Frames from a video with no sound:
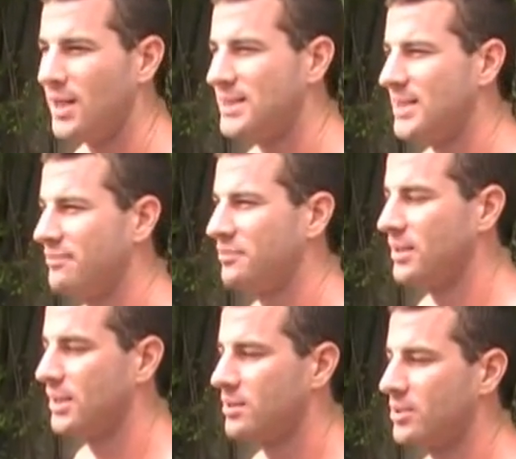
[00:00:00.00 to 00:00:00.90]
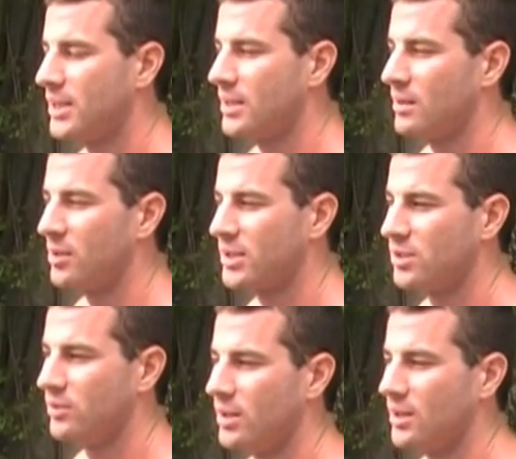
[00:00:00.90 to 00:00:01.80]
Definitely at the beginning of my
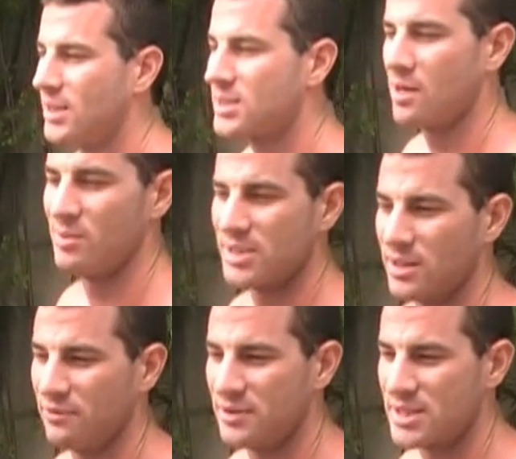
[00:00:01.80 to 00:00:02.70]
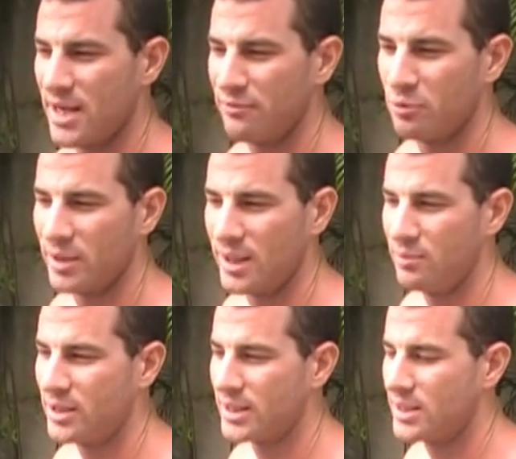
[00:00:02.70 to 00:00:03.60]
career, I saw myself as gay for pay
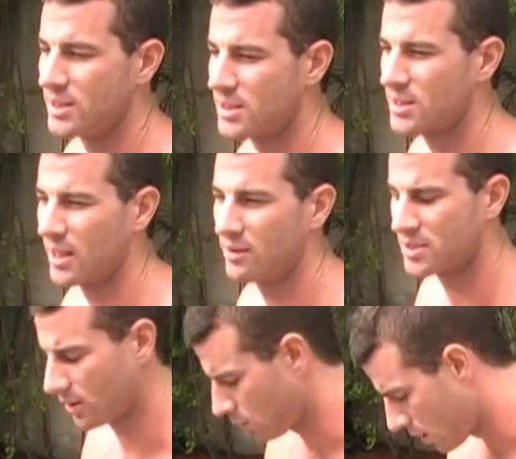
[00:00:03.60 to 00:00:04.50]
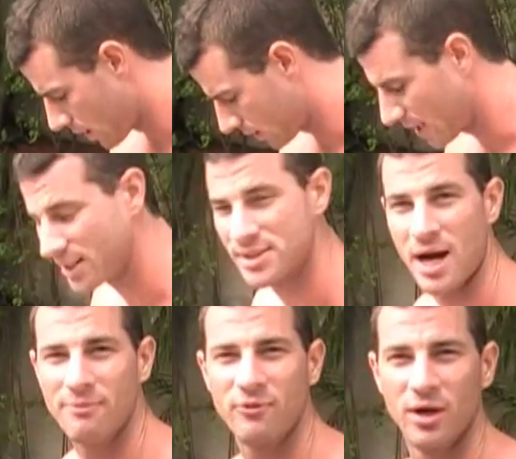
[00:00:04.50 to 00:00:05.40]
because I was like, well, I can't
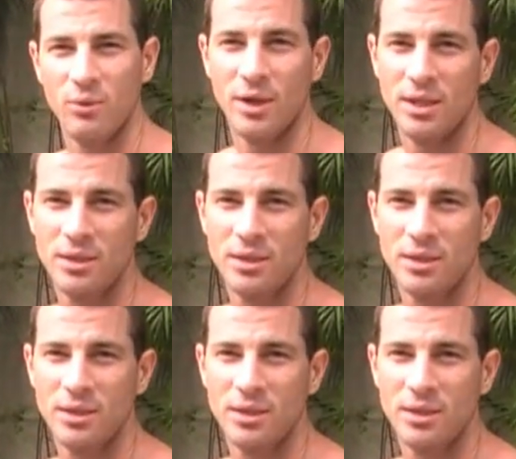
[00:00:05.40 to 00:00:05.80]
top very well.